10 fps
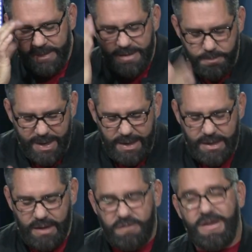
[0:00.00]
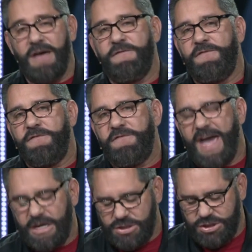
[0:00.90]
dependence,
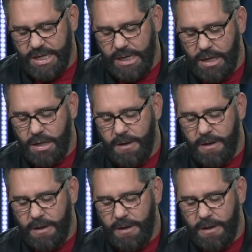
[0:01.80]
affection.